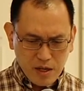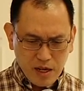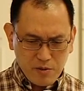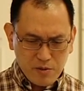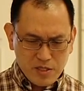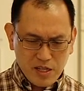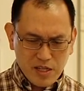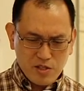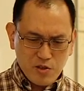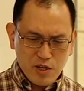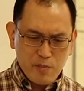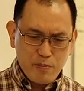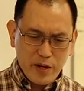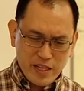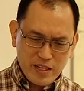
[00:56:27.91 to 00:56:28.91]
I would say it's
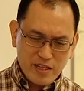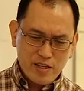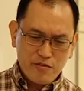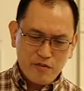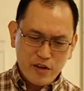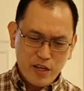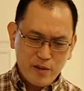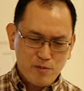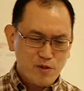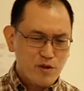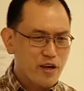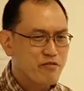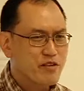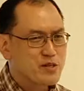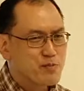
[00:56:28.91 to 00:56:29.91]
only practical for him to
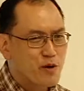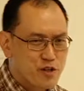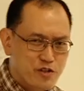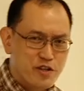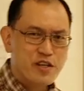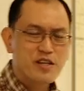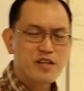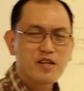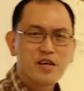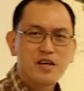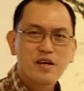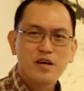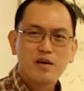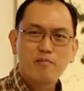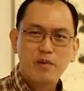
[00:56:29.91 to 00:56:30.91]
have his portrait
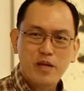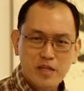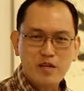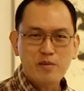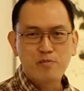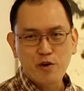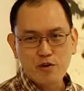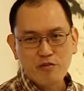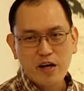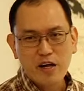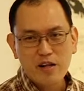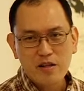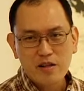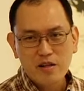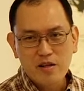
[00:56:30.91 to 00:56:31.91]
painted in
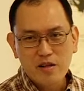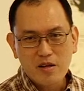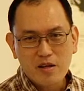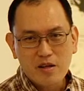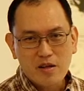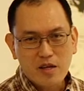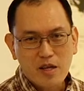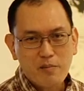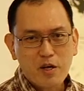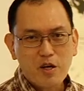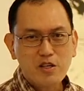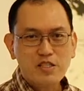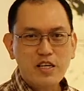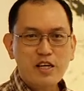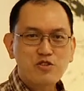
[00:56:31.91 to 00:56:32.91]
profile, okay,
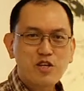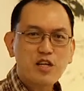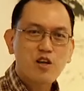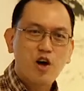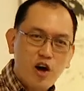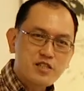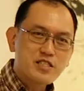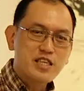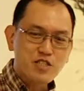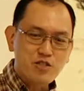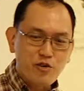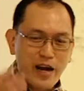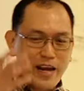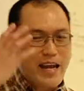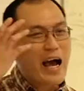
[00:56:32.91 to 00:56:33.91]
because he actually lost his
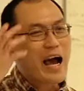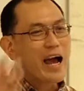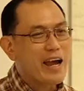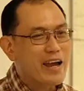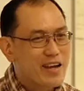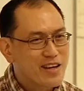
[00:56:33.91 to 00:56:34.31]
right eye.